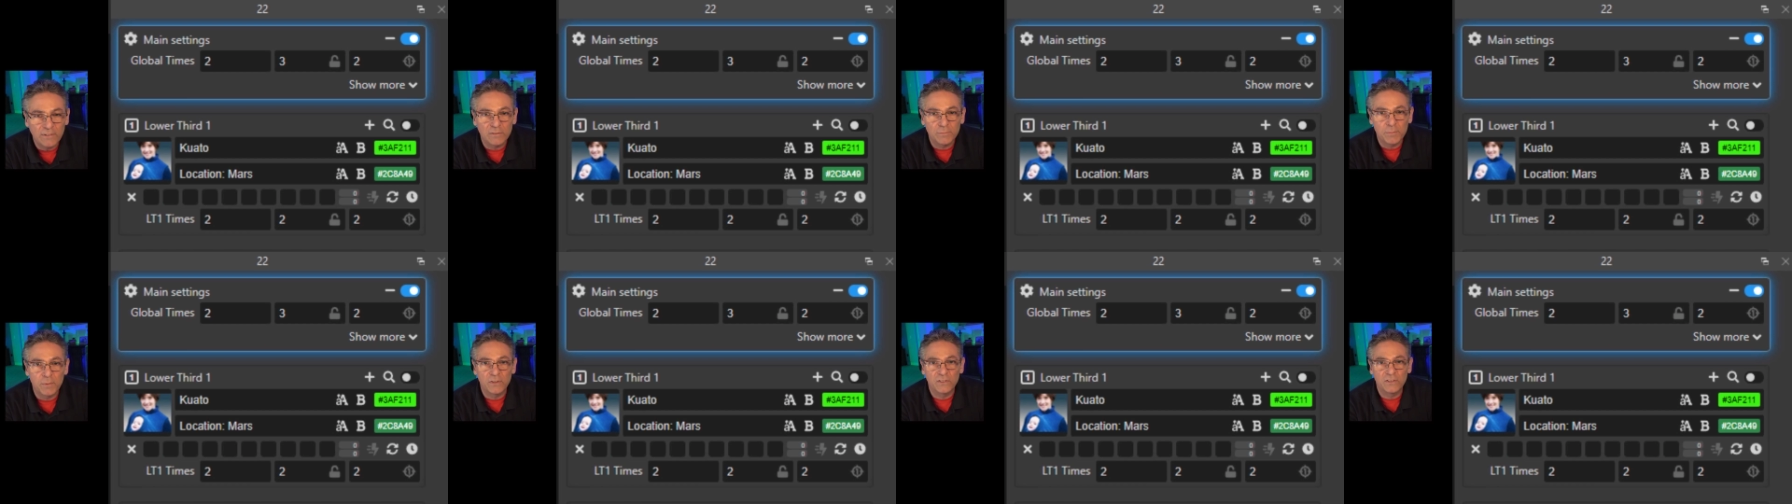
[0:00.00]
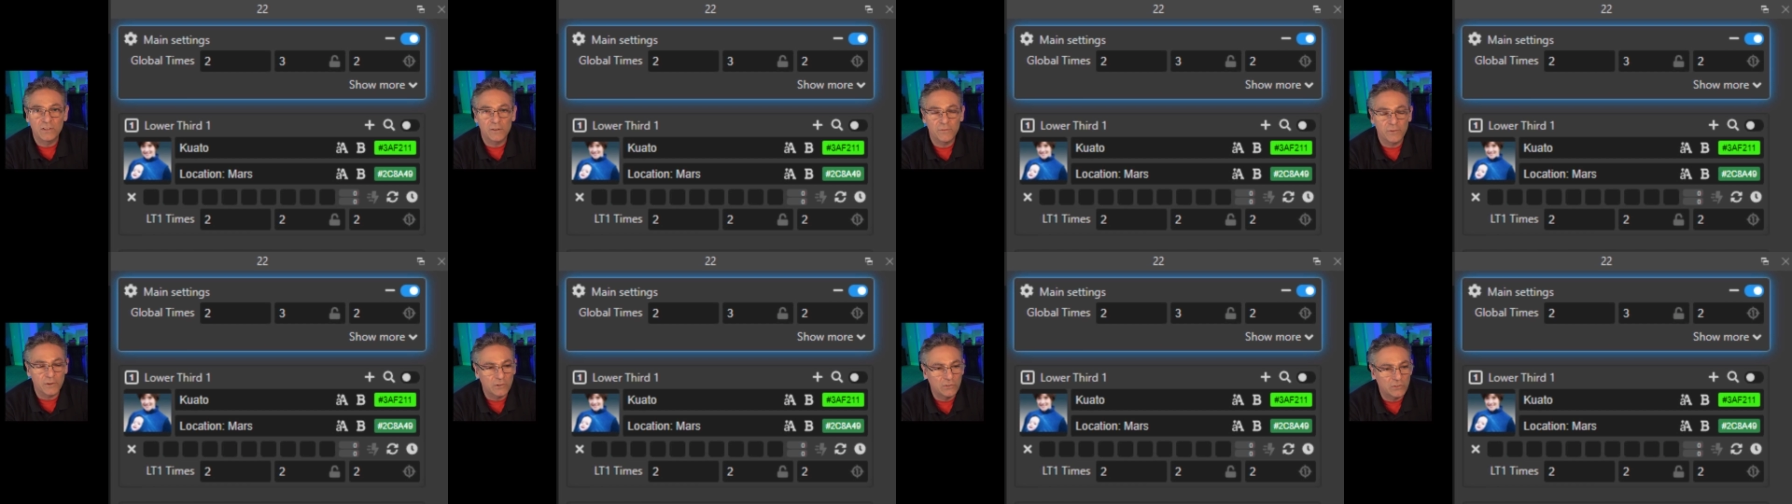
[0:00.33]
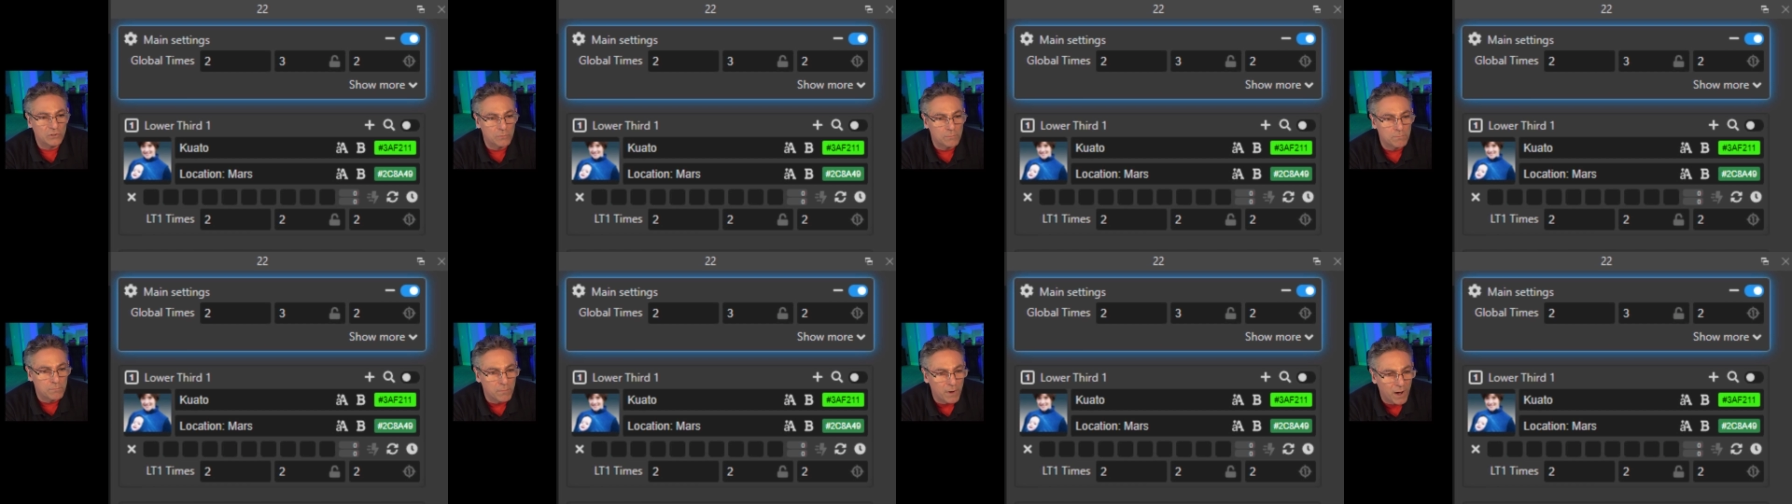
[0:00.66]
specific
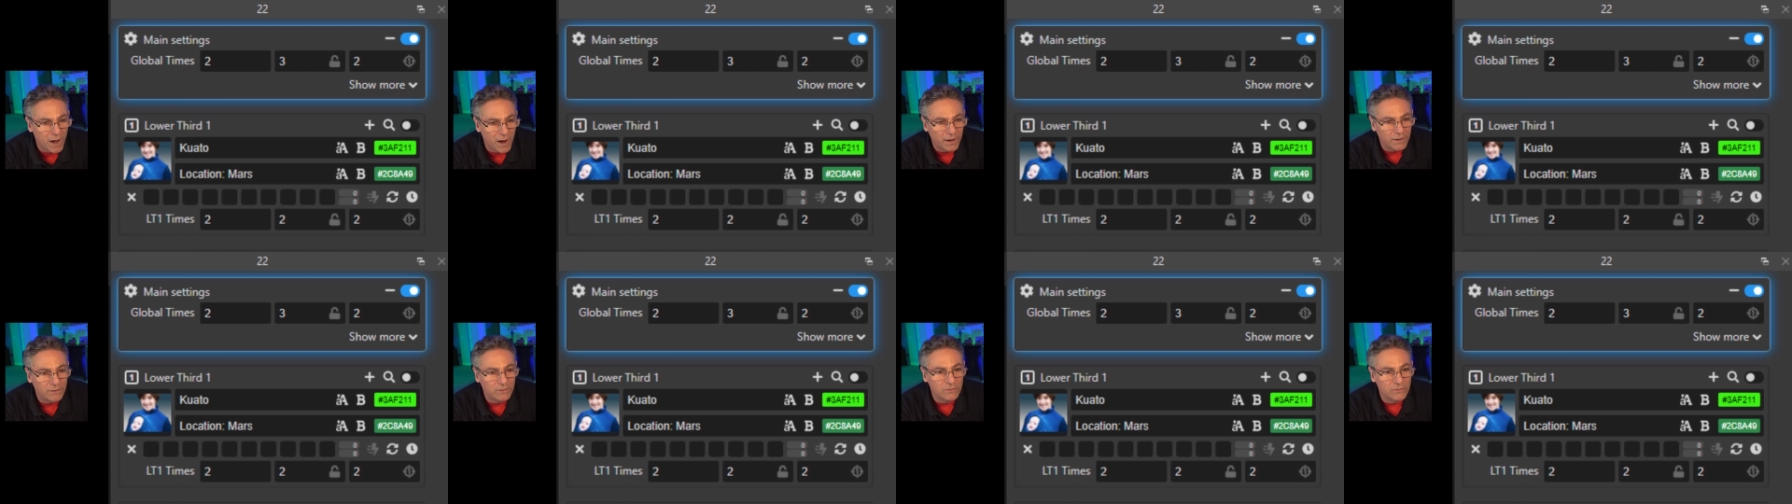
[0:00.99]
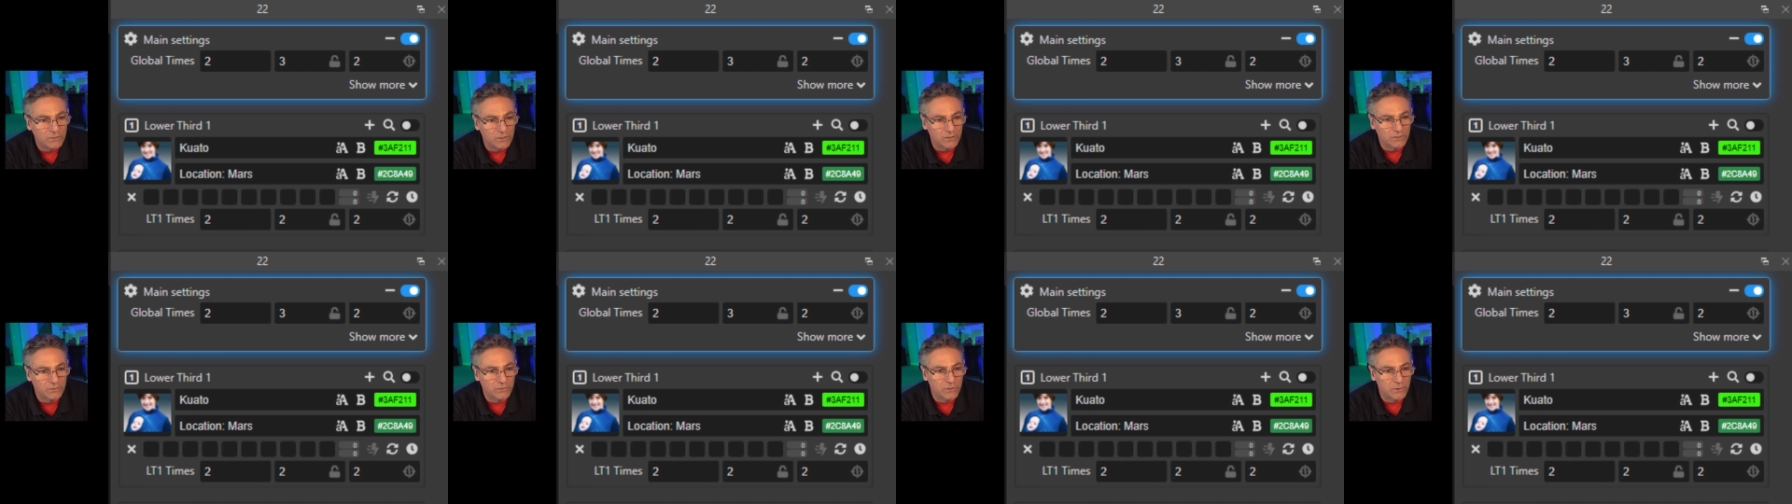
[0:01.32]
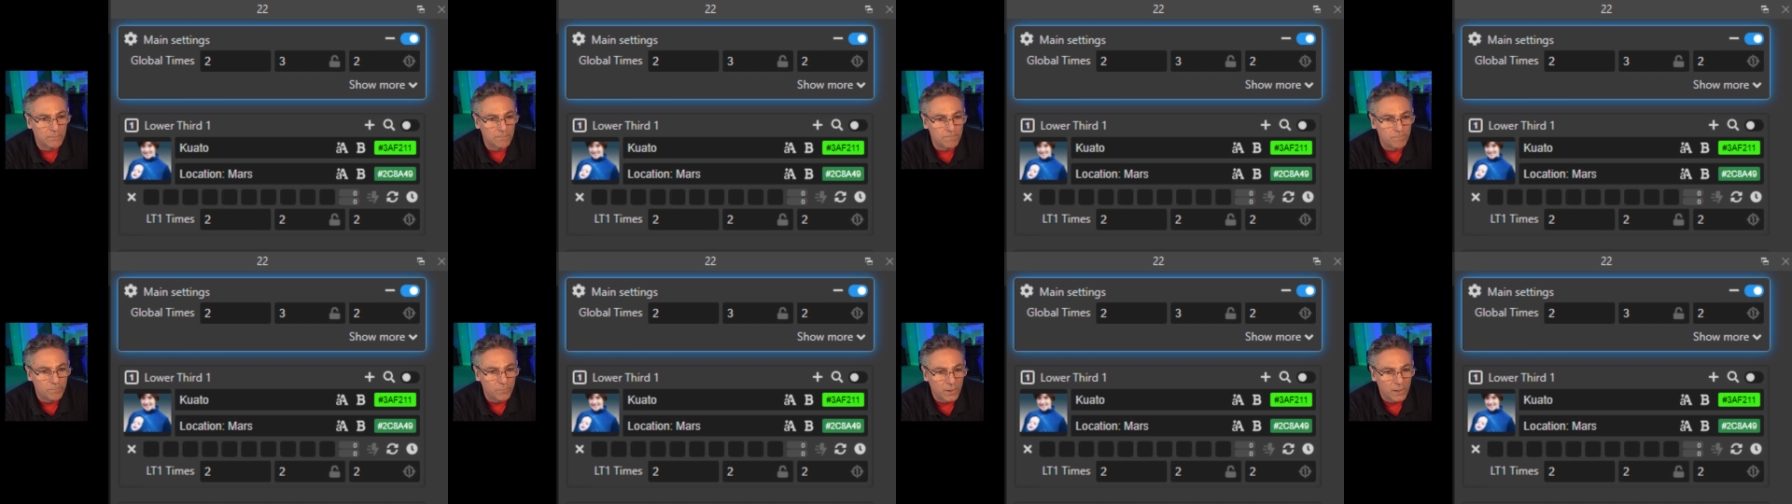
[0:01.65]
to my
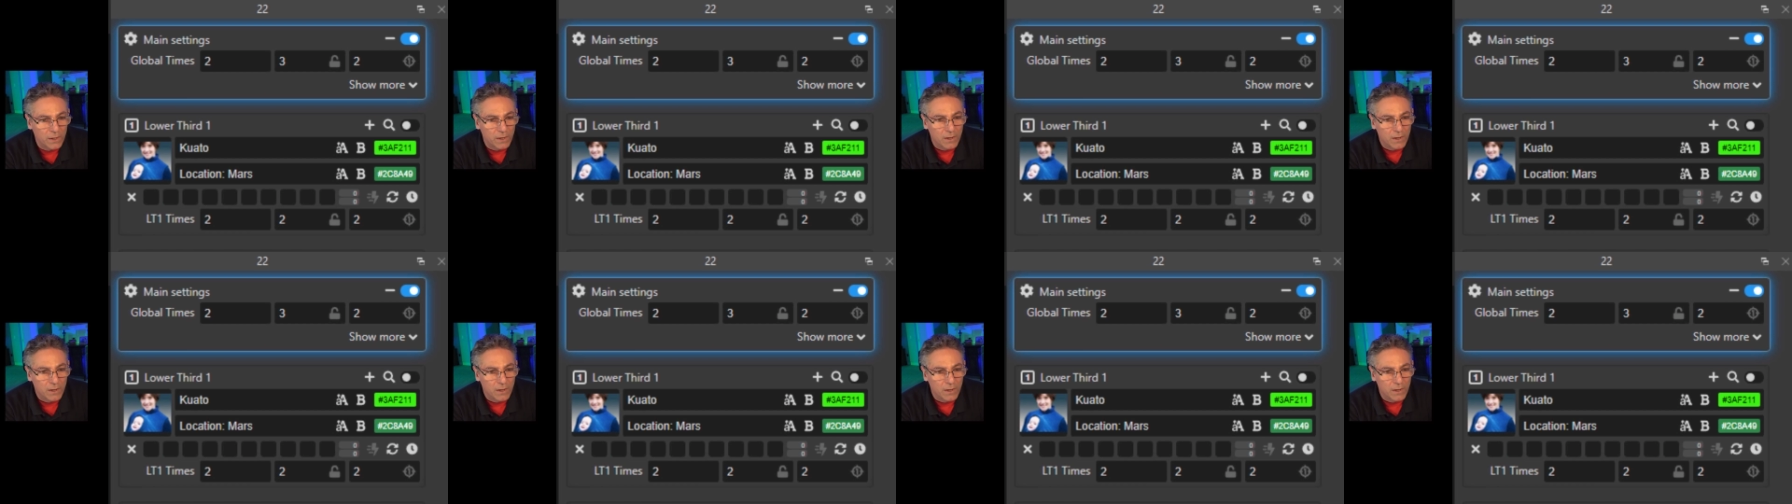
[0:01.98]
system,